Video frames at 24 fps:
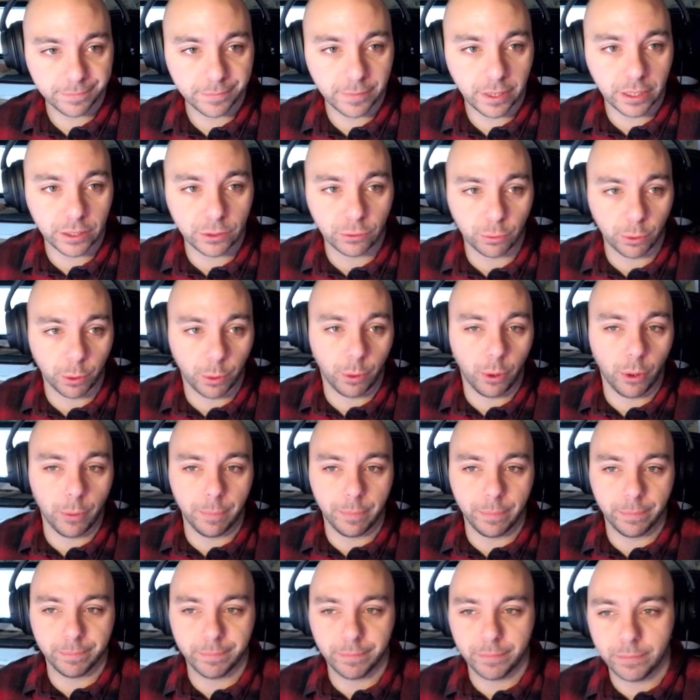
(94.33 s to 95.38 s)
I drew up,
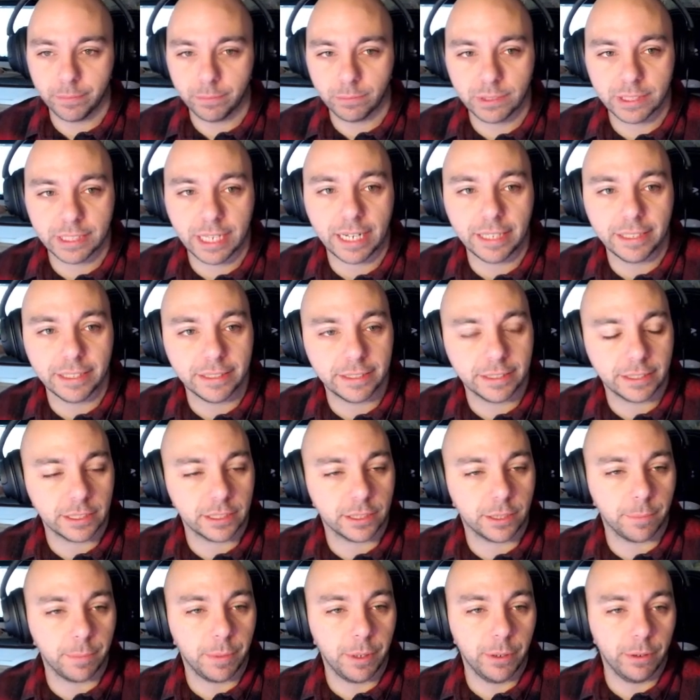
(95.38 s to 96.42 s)
scanned into the
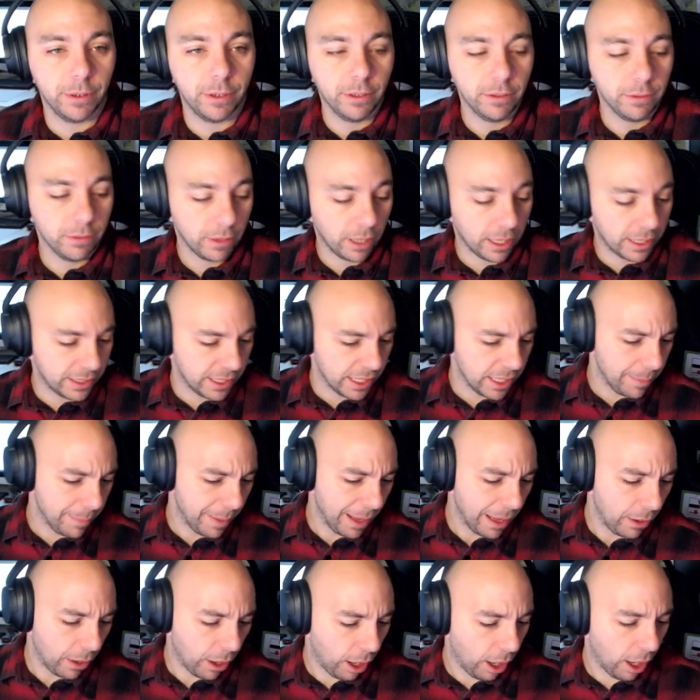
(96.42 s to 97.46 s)
computer. I did
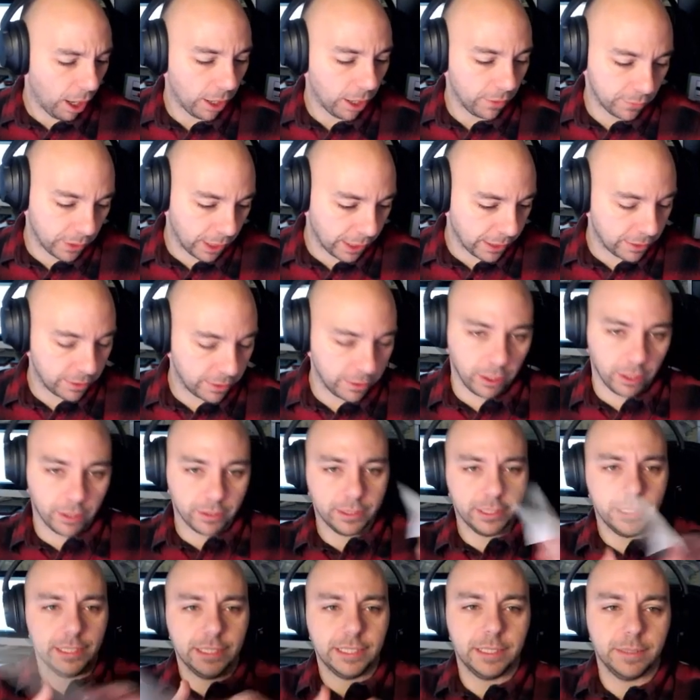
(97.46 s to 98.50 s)
about half. Like, look,
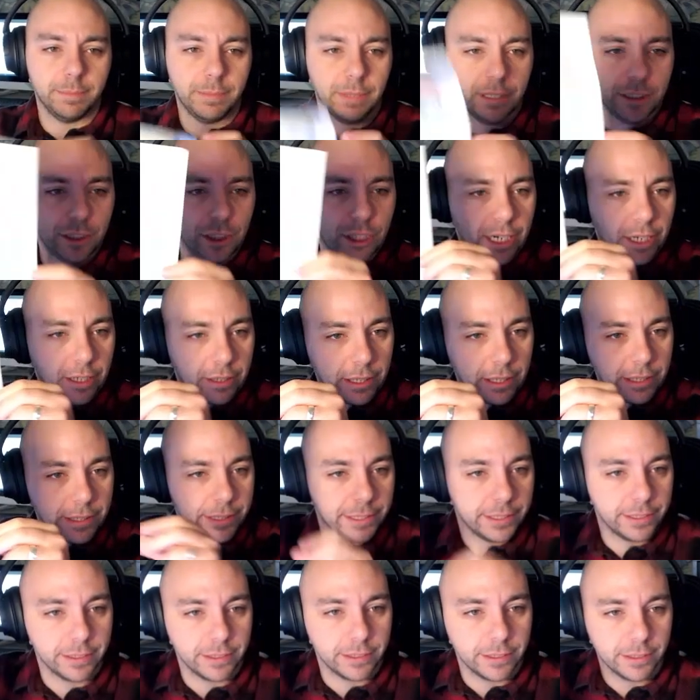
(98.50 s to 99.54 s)
this is my
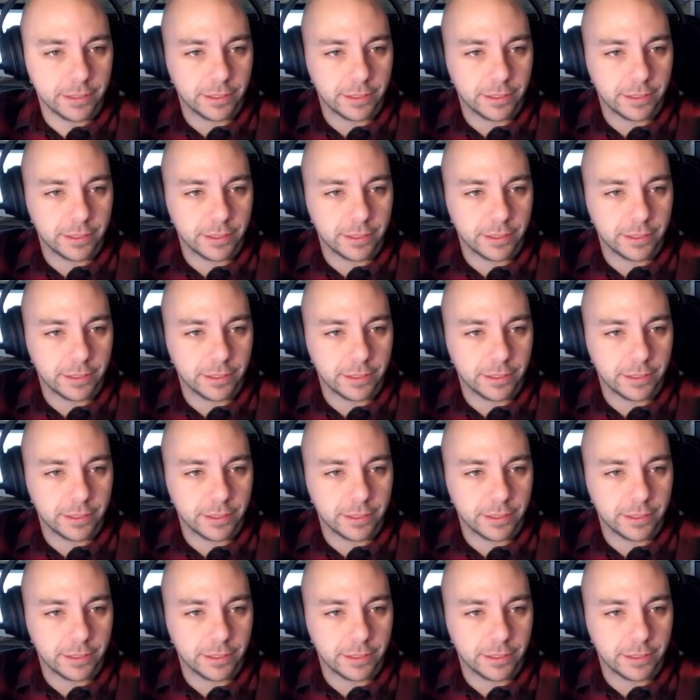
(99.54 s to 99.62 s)
checklist.